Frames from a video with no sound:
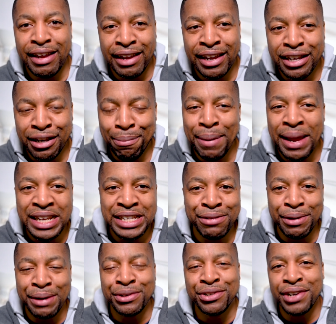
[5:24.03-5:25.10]
It depends on
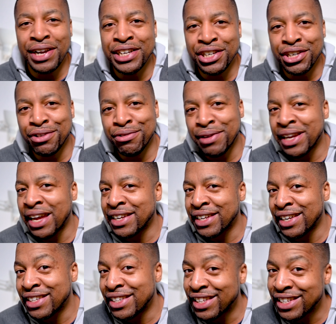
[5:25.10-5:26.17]
what I'm trying to create at the
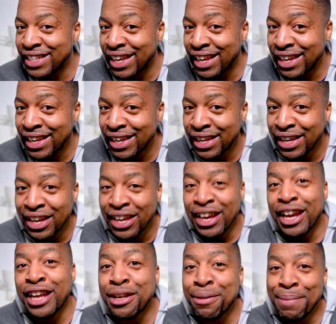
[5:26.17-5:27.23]
end of the day.
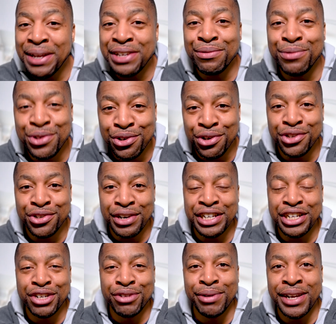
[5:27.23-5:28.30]
It depends what you're trying
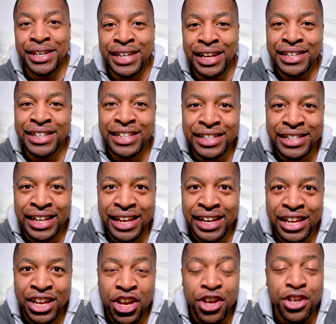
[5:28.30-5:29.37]
to create at the end of the
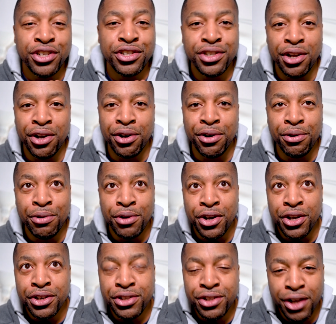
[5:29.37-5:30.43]
day. So
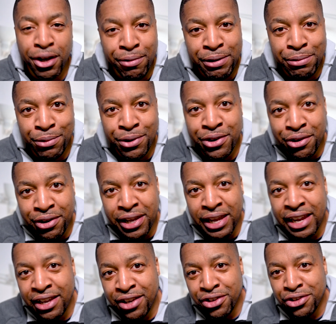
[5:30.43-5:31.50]
knowing what your gear
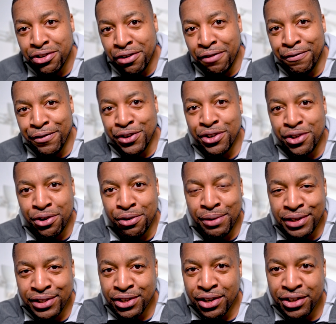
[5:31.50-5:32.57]
can do for you
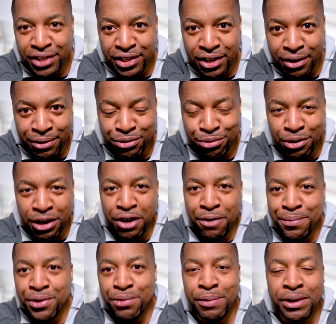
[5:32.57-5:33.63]
in certain scenarios will
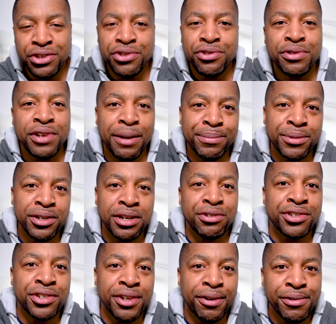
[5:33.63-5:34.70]
help you when you come to those
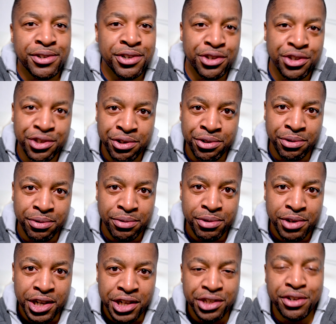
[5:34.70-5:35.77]
scenarios to shoot.
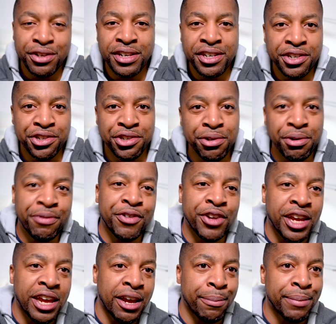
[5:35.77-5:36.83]
So you need to shoot with your
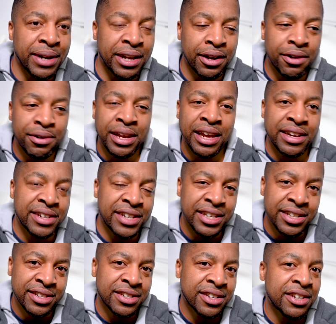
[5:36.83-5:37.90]
gear and be like, okay,
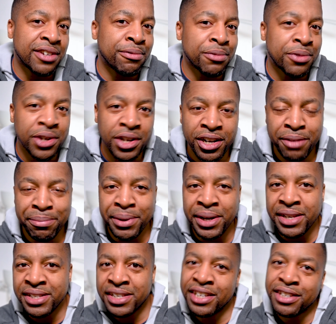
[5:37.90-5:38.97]
this didn't work,
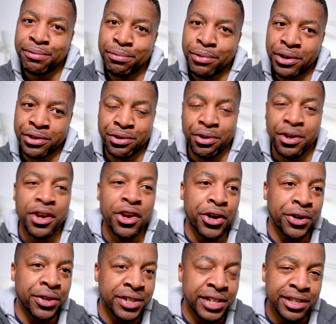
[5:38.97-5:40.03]
but this works, or
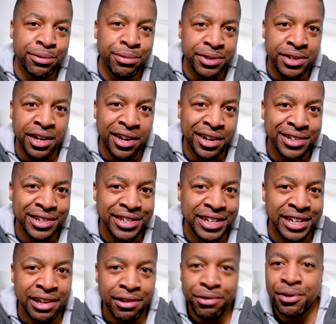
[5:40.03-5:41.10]
but this was harder to
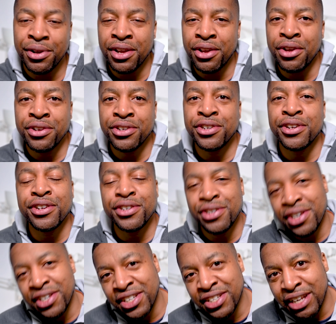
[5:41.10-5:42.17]
get. Or, do
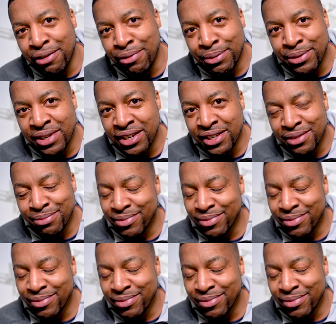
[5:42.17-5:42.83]
you understand what I'm saying?